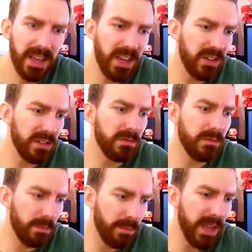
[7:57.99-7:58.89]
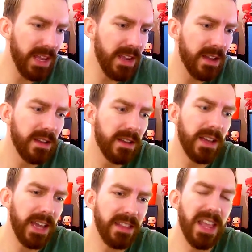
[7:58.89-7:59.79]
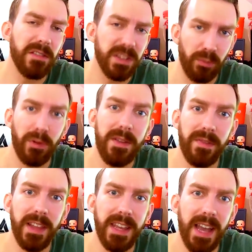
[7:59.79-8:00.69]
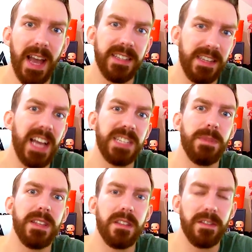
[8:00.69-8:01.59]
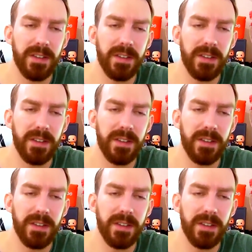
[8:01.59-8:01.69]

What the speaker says: He should be in there as briefly as he has been in the